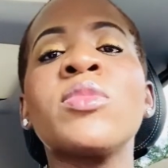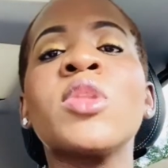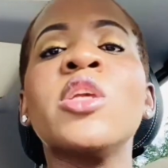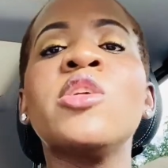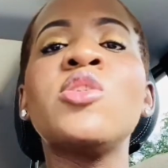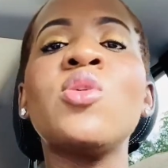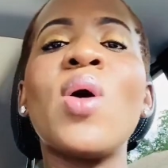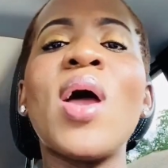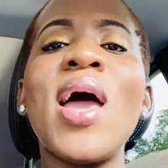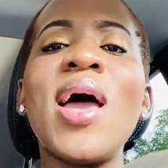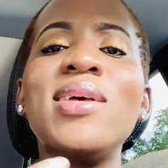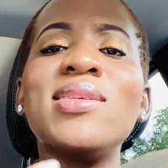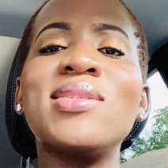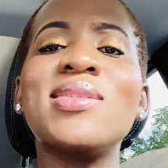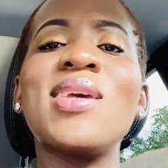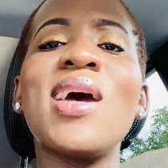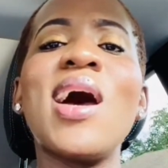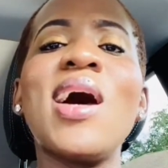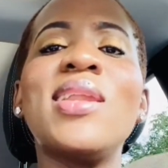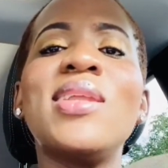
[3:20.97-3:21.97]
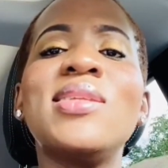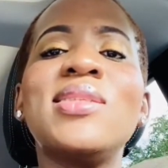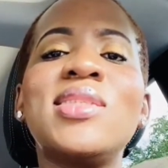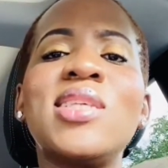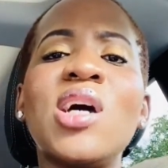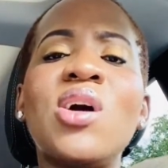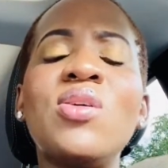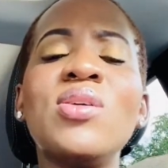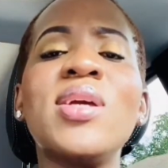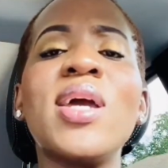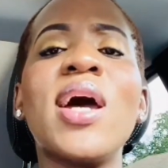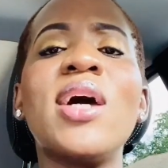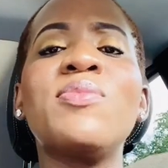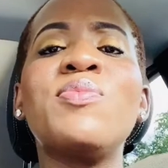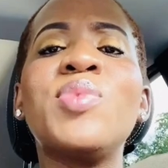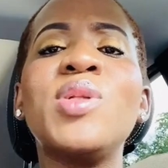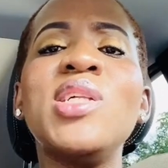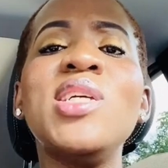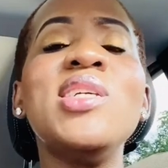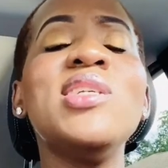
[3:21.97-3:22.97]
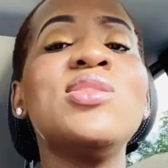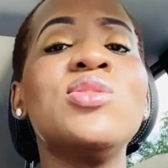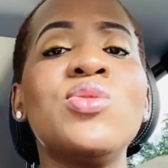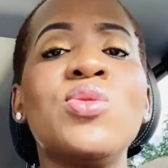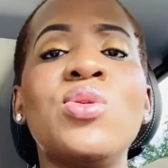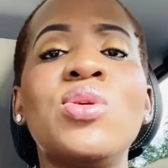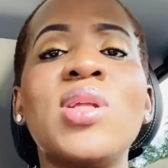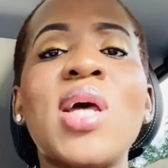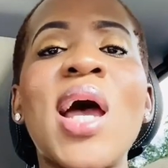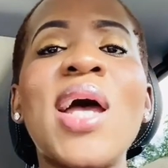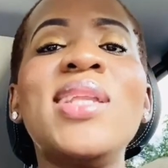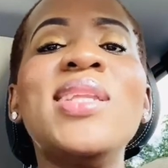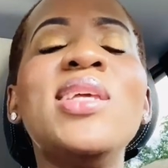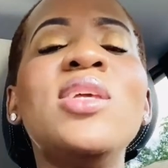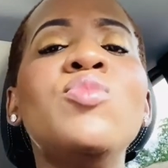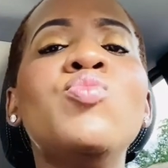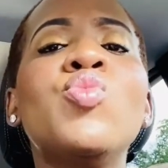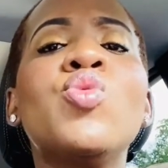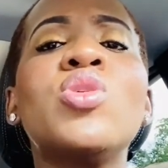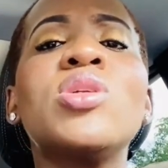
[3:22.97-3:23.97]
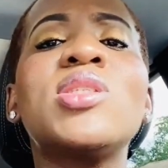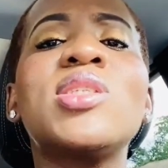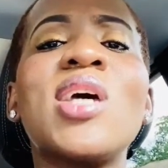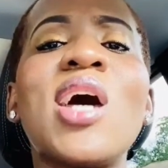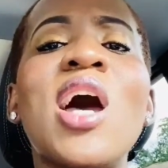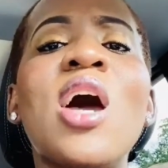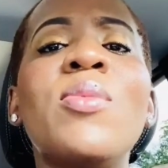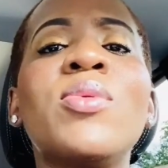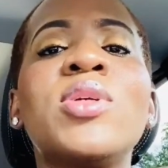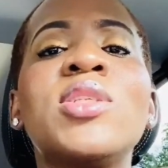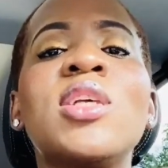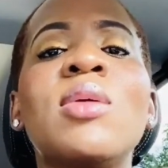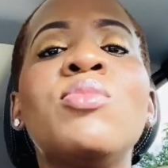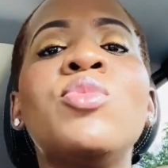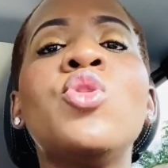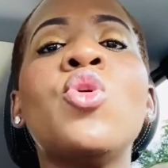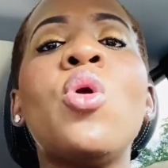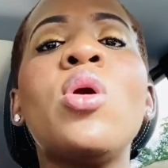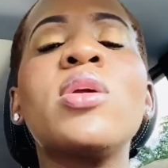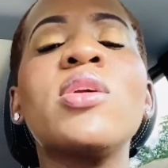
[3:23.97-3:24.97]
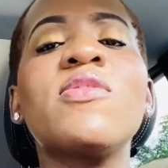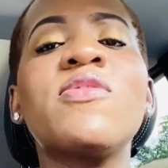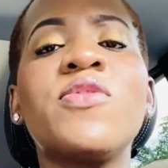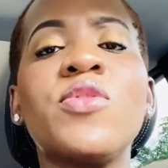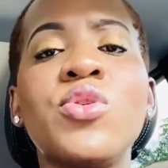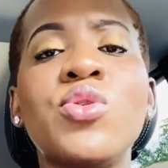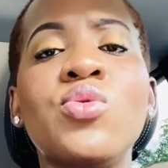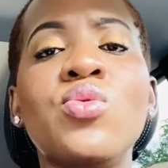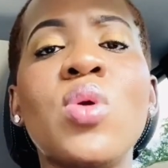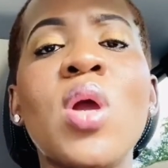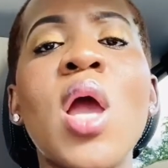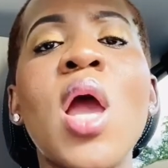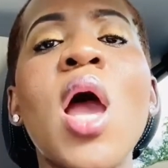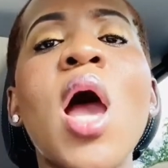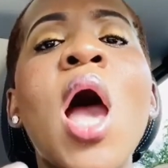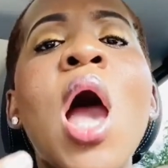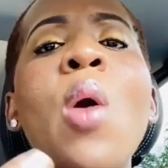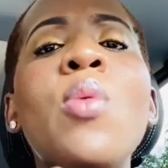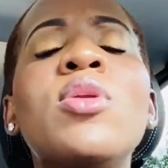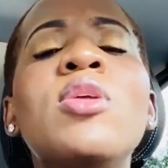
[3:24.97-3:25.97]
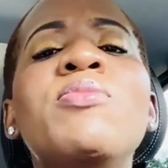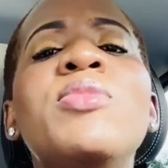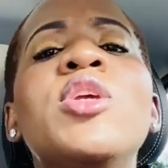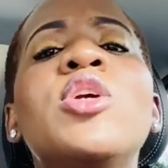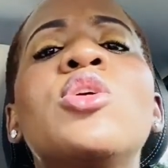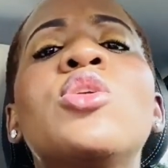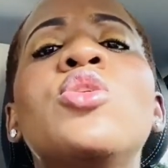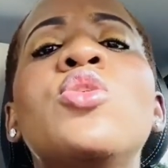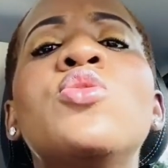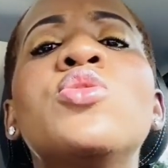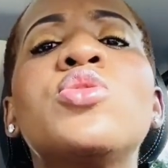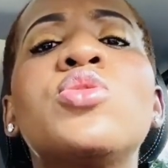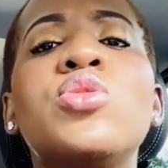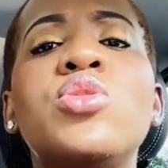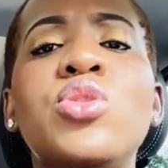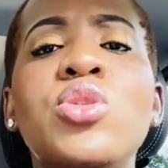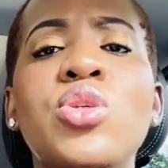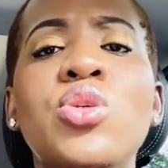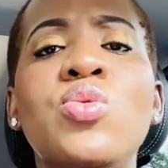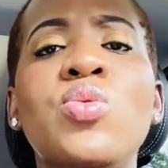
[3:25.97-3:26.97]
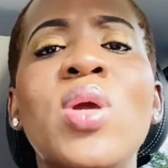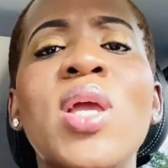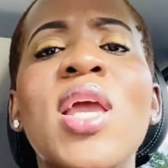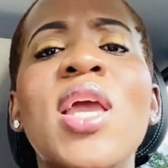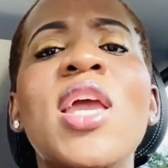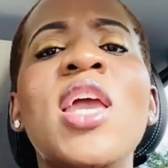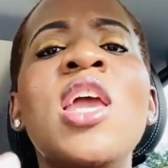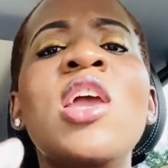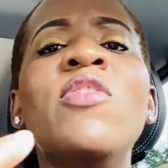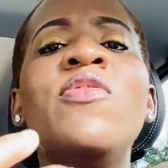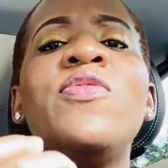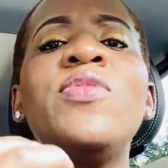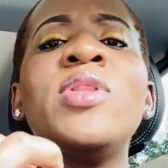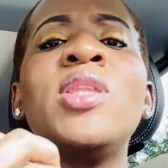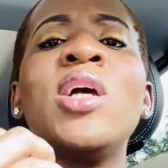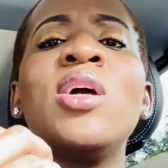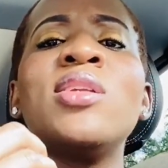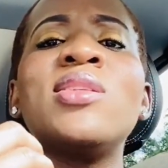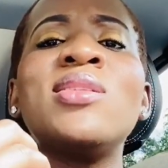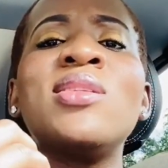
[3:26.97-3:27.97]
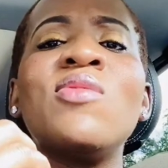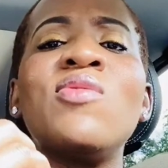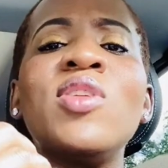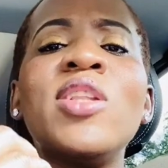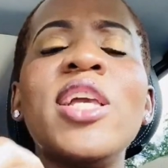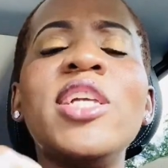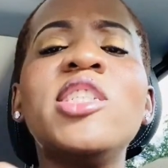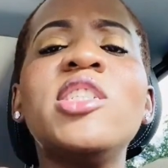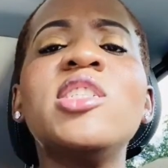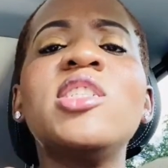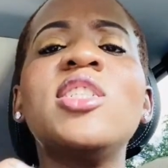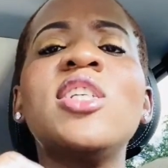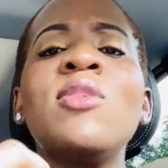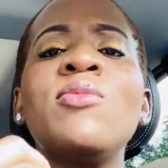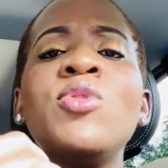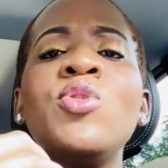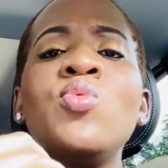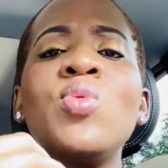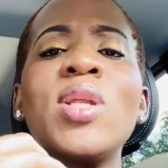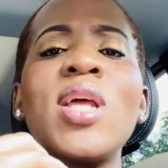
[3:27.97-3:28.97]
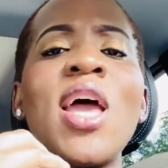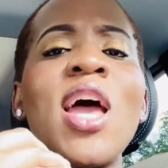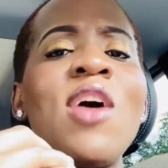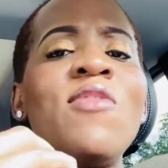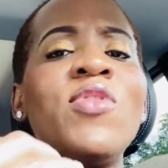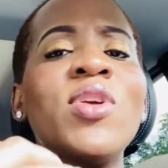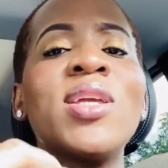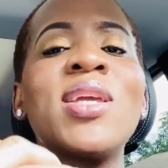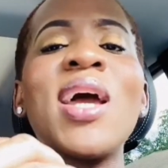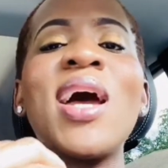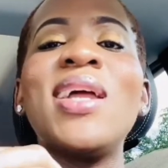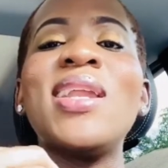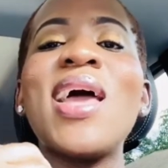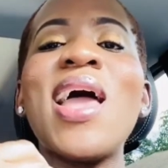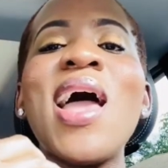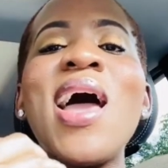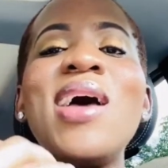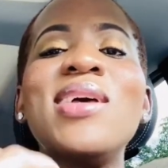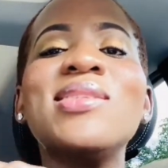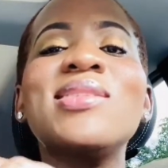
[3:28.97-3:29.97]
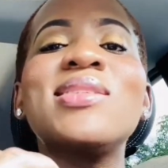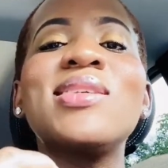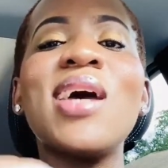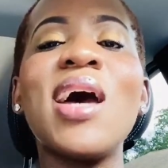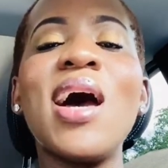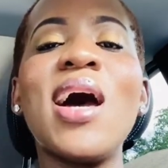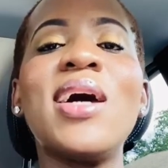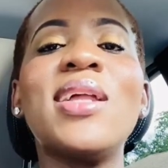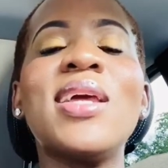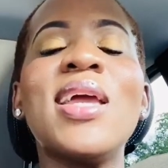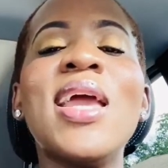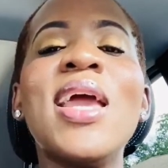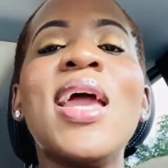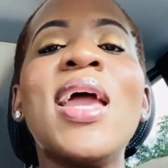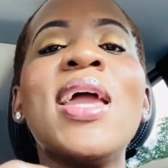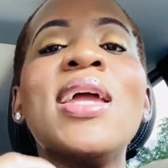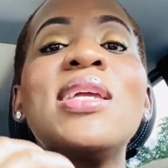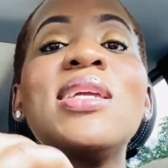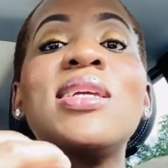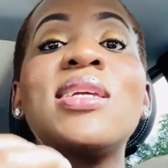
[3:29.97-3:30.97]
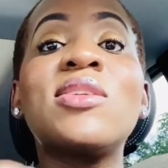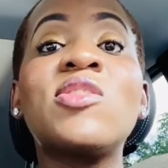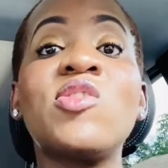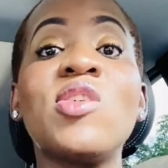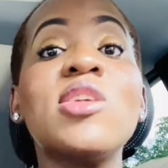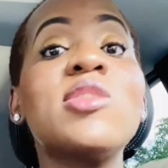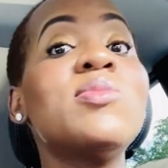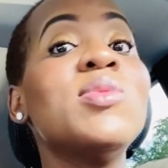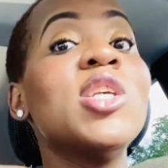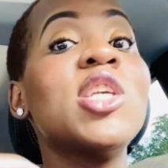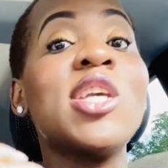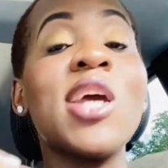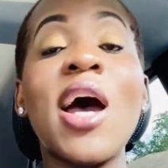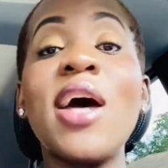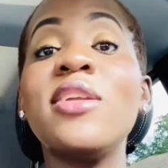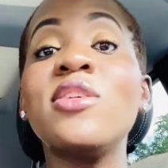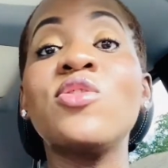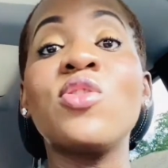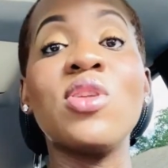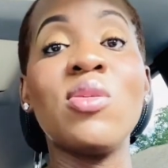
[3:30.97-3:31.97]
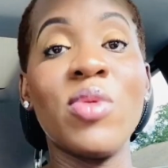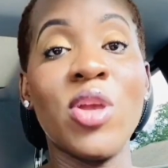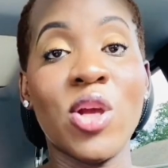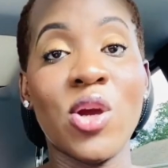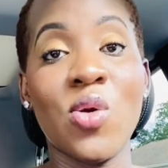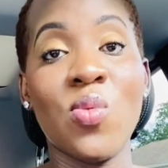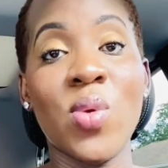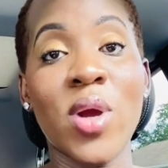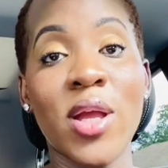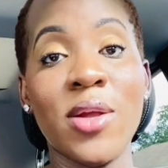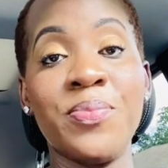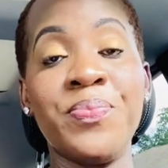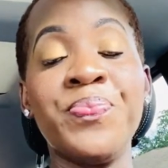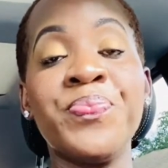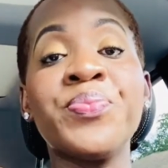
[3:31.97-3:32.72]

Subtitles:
So ask God and tell God, please, Lord, I need more time because I'm longing for you. I want to be closer to you. If the relationship you want to have with God, ask God. And trust me, God is going to make a way.